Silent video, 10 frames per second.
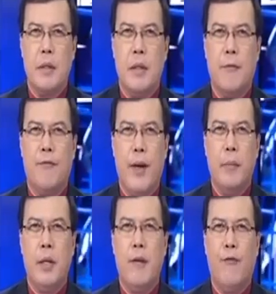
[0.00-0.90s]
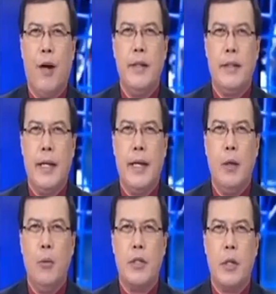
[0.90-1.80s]
The family fun
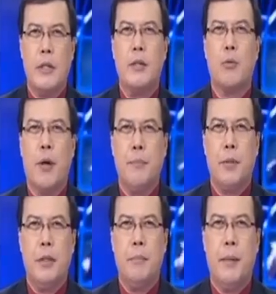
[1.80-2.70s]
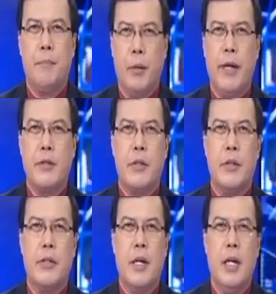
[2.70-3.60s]
day was disrupted by
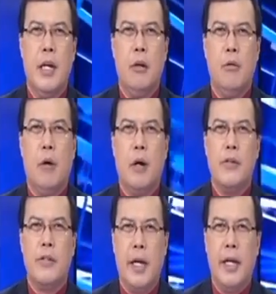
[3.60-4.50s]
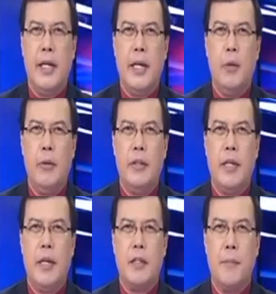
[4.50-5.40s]
protesters who are siding with
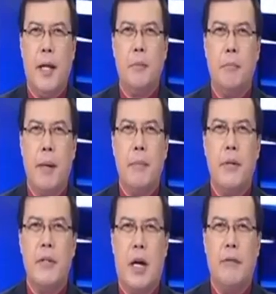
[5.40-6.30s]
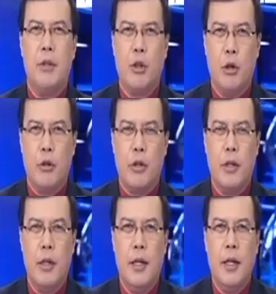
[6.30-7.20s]
the expelled members of the church.
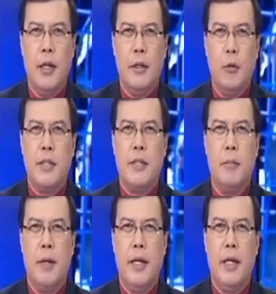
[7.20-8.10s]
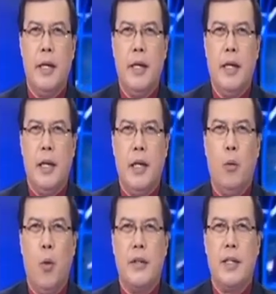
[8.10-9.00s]
Noticeably, it
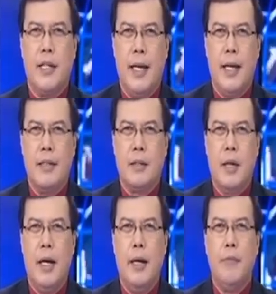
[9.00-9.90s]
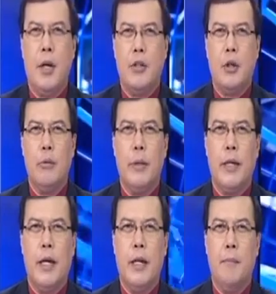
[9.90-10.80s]
was again timed
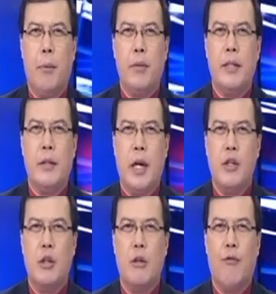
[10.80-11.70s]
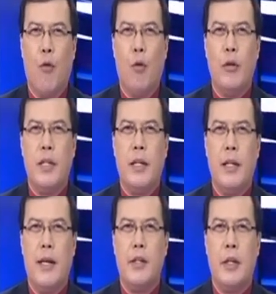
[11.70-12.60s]
during an important occasion for the
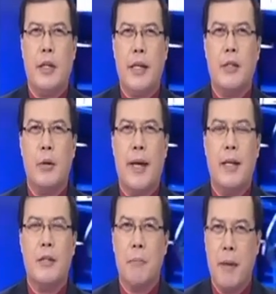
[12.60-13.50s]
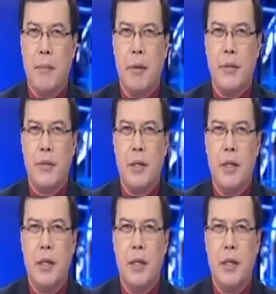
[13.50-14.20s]
Iglesia Ni Cristo and its members.